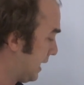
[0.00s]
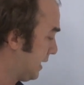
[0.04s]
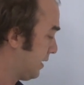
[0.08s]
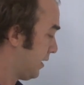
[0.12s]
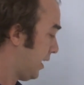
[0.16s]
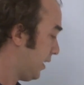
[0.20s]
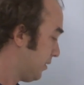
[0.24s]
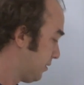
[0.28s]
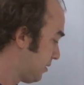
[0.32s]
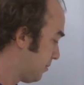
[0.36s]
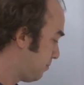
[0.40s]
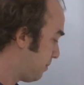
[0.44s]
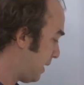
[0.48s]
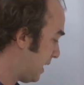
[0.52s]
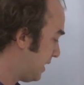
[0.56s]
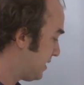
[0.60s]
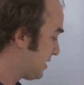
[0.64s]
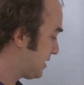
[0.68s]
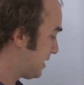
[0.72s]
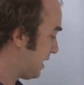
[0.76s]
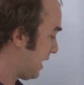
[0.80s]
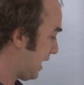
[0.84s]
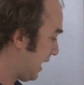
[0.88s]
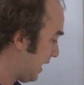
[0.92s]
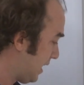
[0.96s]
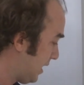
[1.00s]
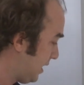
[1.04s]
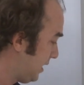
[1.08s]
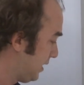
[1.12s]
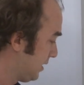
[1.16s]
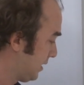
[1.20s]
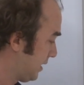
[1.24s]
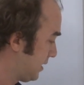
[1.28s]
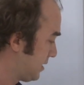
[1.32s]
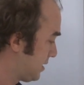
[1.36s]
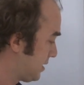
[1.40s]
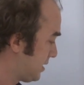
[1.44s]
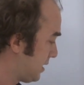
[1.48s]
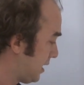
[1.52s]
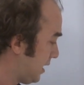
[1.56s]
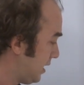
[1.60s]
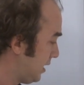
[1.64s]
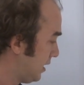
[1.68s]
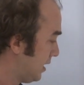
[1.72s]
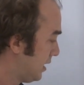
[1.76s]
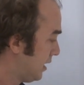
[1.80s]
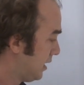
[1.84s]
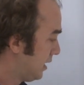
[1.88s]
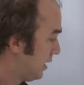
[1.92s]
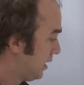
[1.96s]
another base a, let's
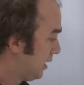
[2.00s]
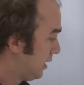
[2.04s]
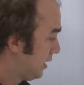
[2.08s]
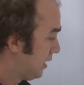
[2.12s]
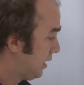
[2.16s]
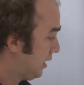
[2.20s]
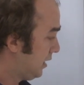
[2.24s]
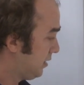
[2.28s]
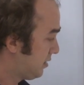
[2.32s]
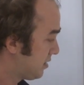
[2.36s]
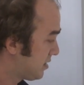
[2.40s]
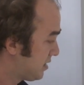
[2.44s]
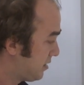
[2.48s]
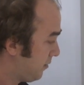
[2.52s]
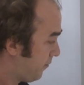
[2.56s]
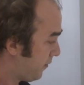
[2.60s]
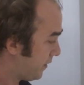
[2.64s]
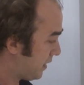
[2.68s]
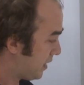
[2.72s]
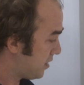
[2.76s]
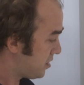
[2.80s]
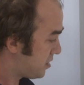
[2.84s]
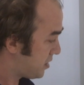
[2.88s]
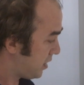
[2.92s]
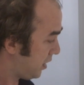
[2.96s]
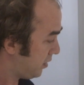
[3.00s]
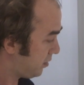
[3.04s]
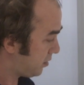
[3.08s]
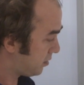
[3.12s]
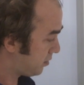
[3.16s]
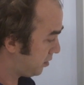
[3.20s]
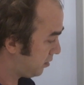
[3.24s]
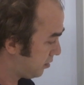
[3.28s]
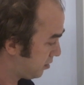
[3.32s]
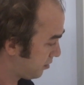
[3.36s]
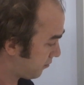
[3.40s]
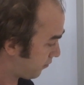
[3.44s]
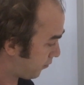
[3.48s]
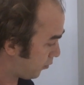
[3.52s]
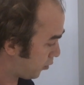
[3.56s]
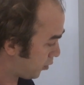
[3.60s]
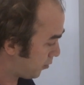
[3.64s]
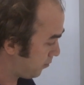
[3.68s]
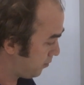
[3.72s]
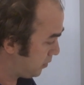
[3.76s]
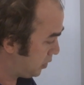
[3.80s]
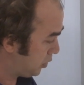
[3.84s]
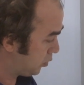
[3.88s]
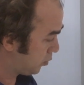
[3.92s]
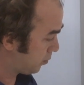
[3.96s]
say, it is differentiated in the
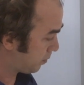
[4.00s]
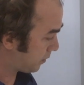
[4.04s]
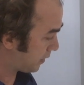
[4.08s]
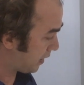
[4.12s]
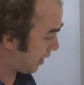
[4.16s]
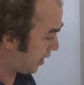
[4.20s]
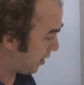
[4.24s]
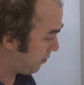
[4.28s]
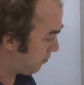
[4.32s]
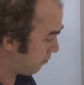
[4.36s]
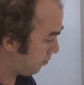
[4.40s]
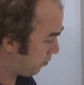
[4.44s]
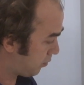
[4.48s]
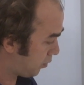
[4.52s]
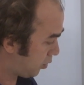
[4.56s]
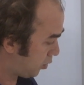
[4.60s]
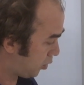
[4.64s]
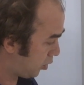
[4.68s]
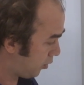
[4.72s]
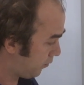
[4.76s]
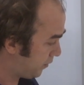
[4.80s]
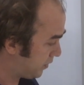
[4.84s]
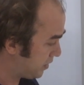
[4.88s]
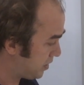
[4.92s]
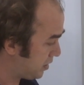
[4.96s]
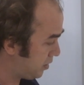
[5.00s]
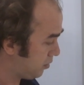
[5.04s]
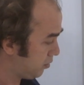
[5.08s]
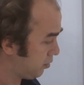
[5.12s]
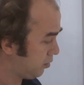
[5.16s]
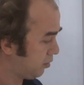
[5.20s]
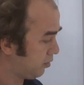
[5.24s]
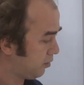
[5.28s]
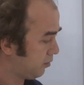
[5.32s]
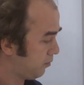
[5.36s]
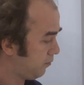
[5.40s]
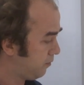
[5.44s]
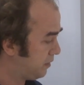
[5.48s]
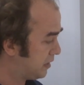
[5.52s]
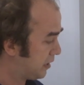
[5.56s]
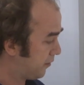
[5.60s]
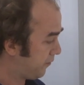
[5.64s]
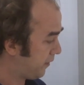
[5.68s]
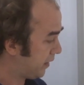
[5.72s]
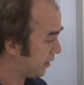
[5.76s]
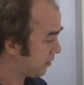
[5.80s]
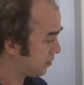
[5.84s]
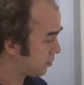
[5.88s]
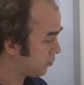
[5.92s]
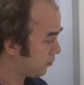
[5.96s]
form u prime over u with a
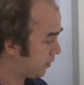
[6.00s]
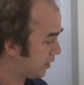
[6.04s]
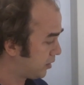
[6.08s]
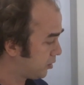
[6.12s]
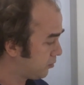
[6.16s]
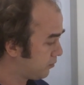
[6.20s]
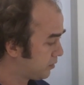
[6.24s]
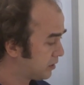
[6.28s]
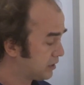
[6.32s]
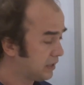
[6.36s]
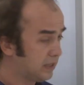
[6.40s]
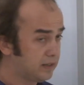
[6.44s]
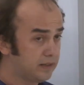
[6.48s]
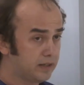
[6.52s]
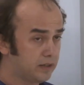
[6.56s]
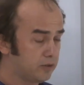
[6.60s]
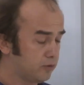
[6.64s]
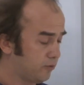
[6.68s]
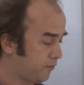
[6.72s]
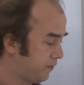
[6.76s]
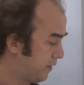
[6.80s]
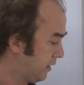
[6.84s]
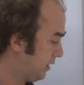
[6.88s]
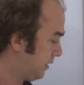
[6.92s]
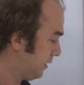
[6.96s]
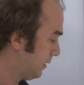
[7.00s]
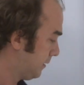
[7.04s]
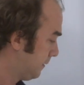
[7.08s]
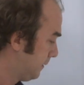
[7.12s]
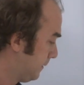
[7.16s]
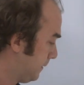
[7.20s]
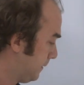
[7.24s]
factor 1 over ln of a.